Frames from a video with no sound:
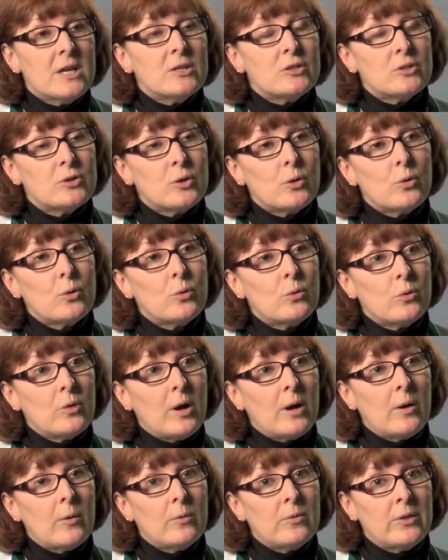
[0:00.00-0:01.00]
So
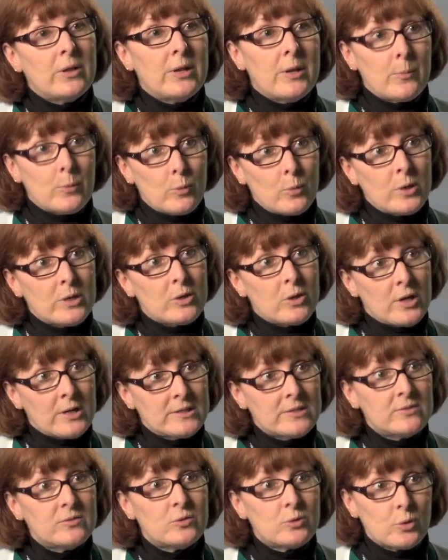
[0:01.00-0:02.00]
the #1
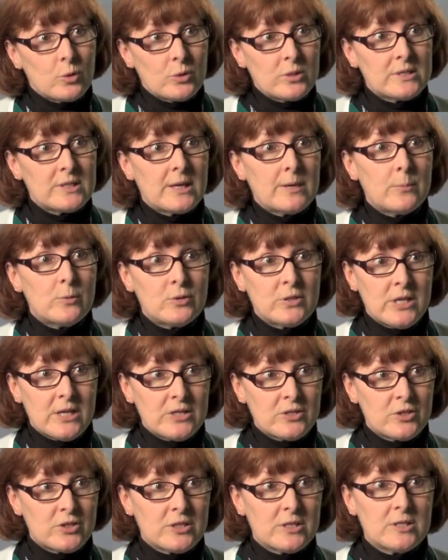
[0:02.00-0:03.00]
cause of stroke is
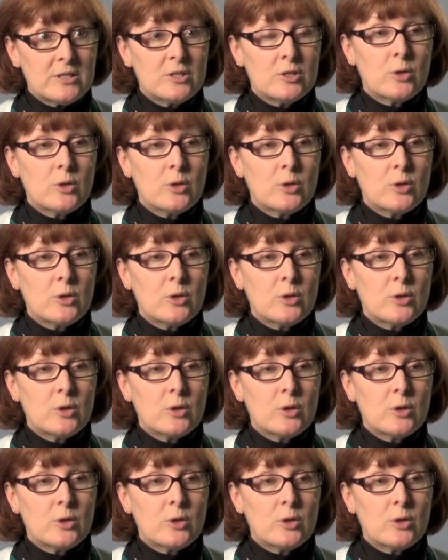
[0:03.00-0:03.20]
hypertension,